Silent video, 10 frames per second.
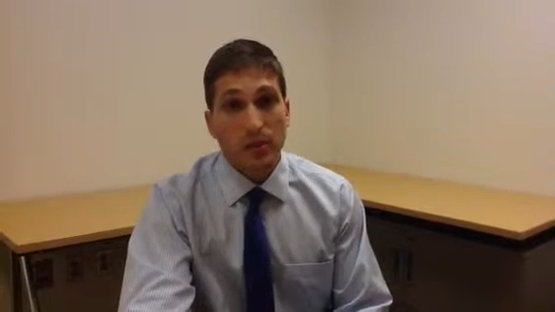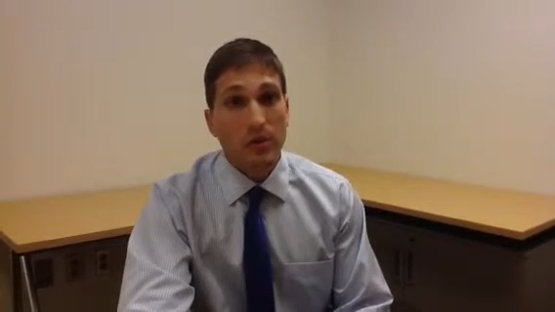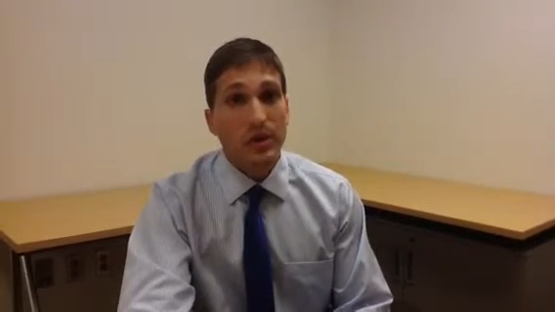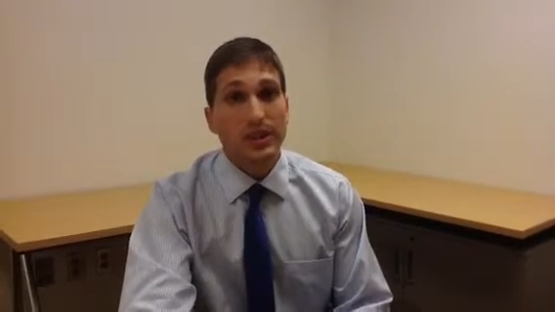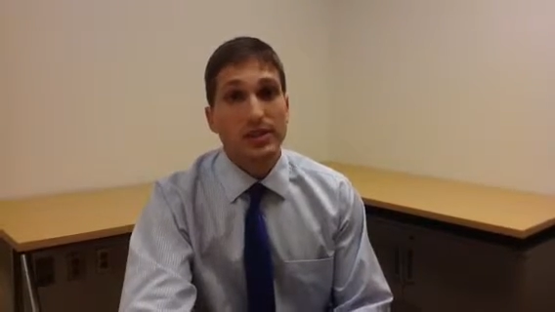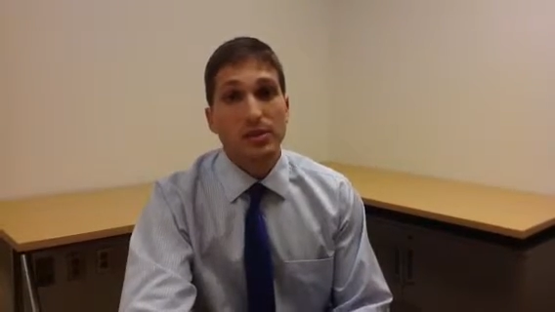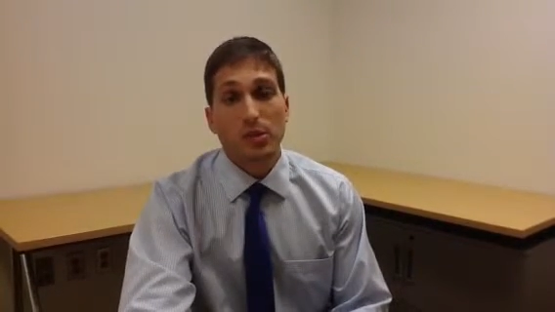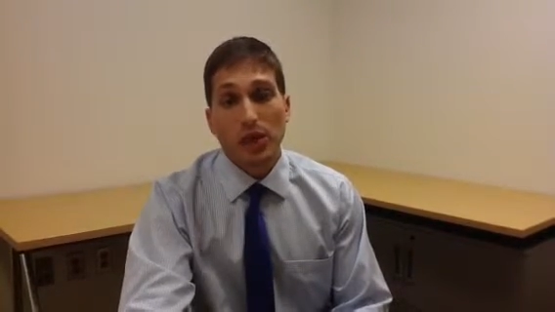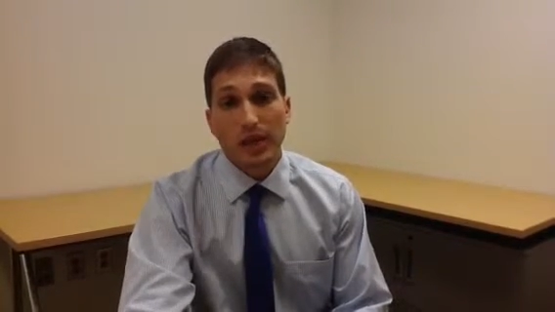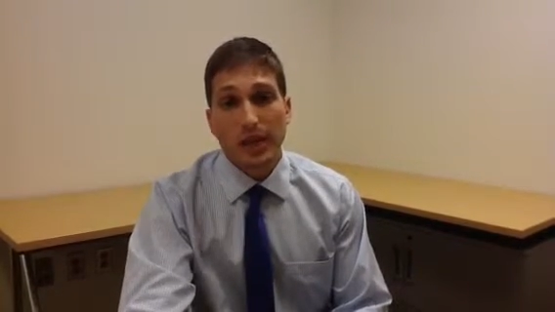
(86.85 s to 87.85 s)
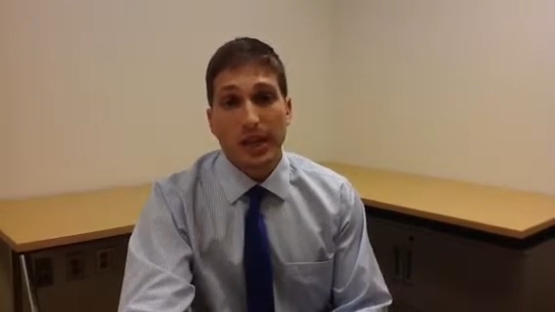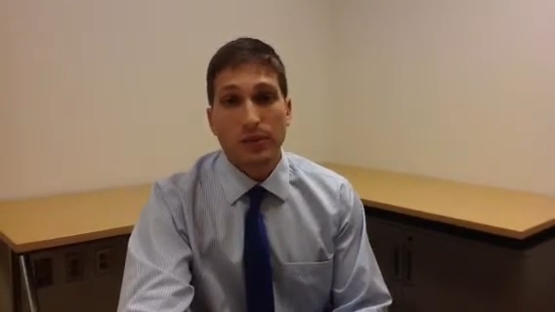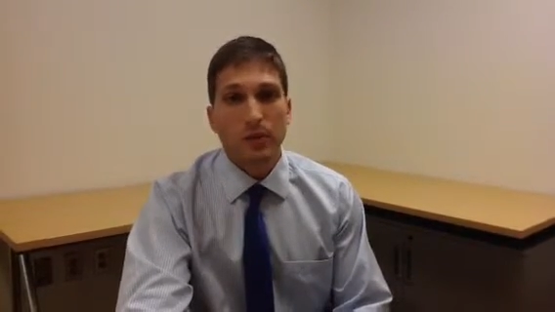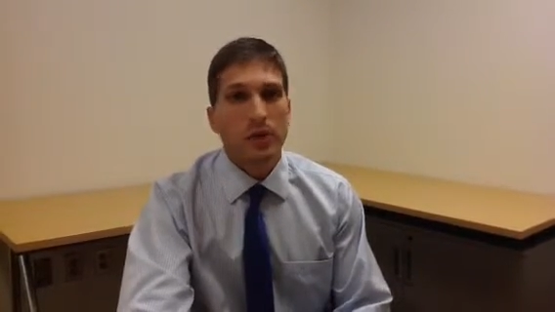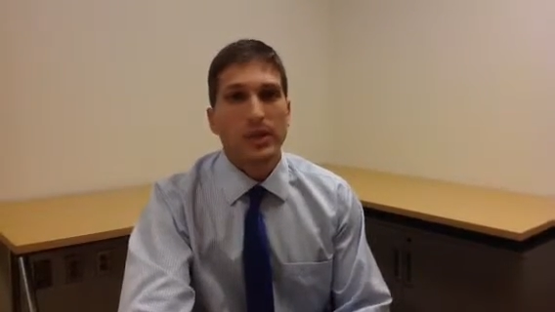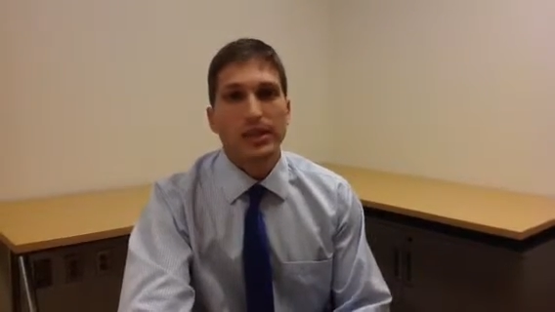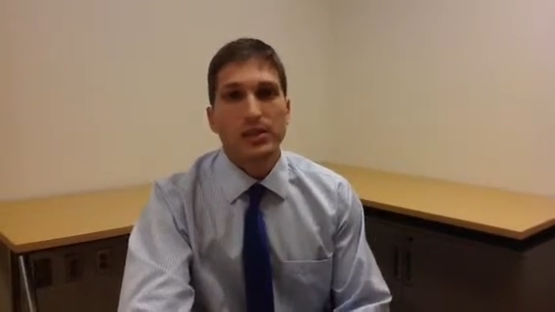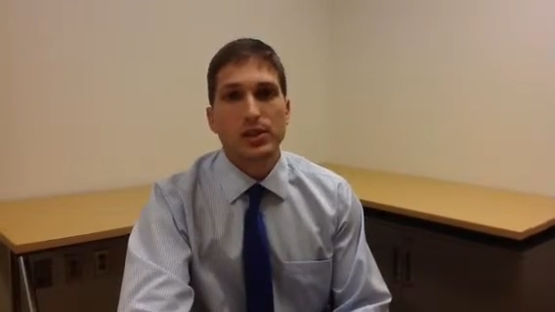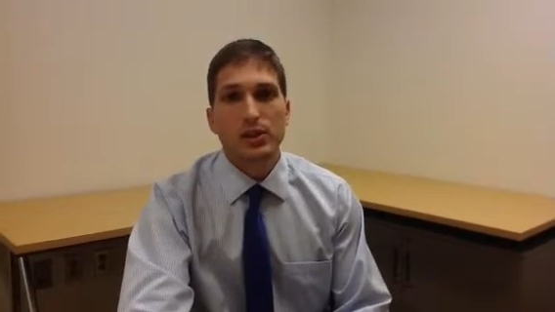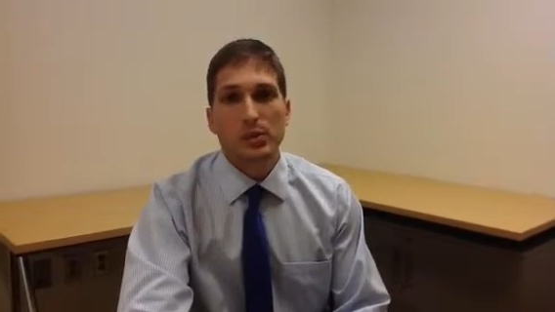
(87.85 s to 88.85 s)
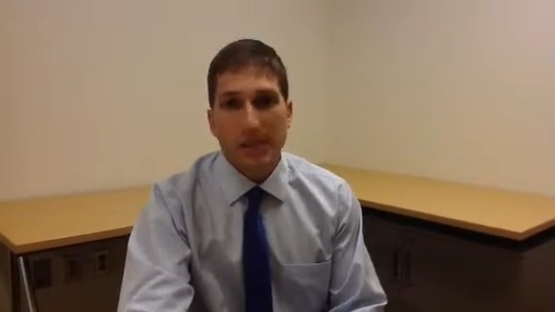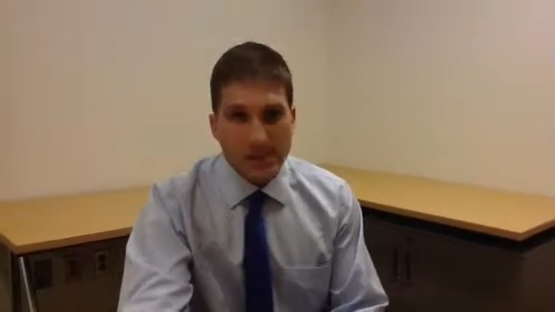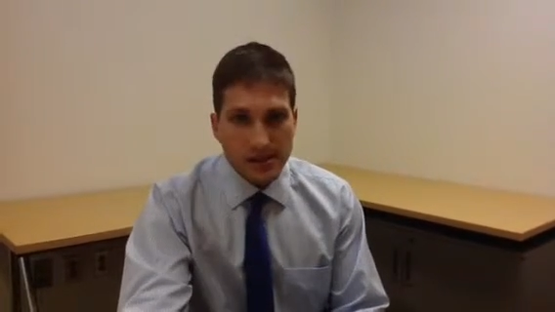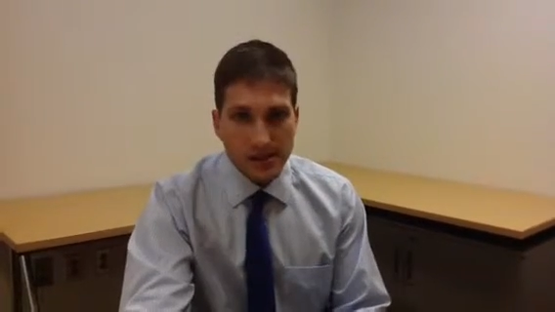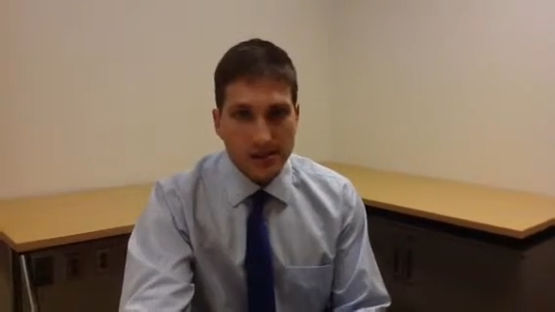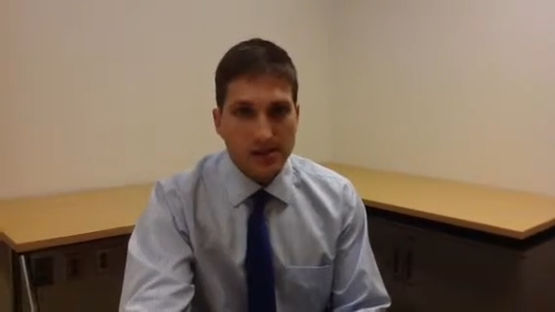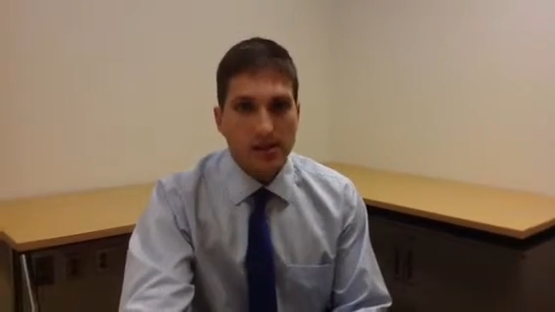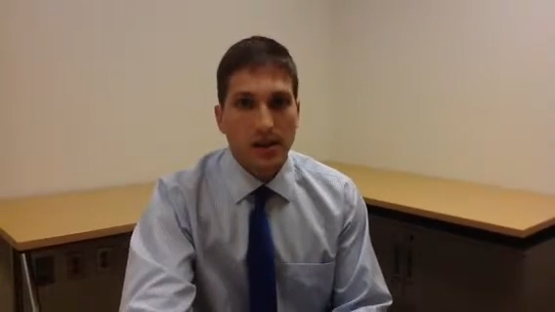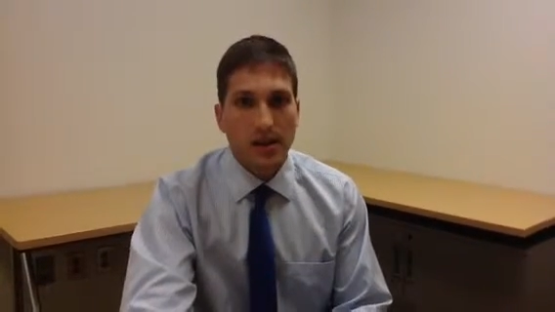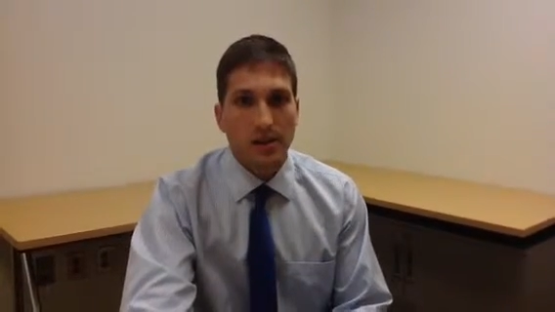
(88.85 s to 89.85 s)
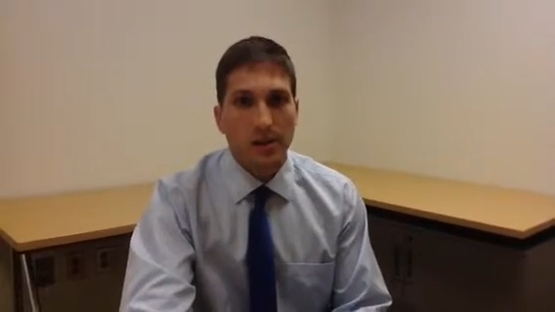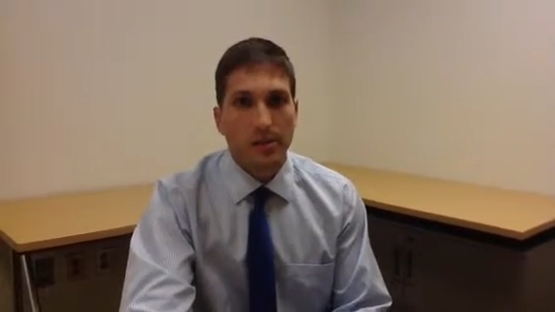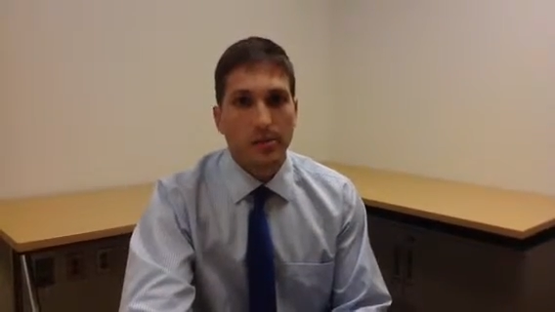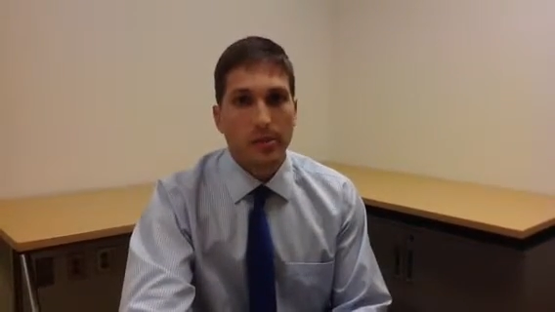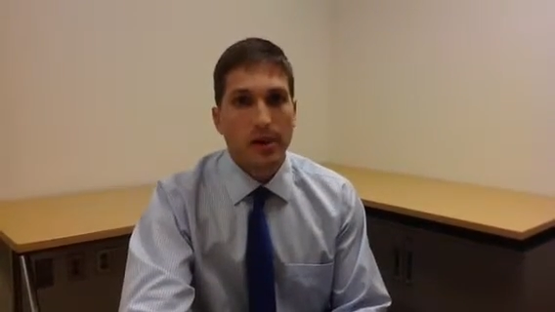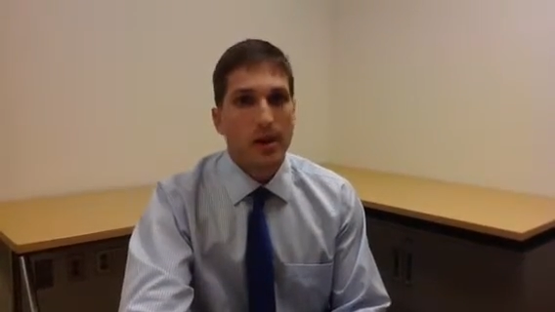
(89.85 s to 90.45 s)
what went into marketing, what went into business. Um,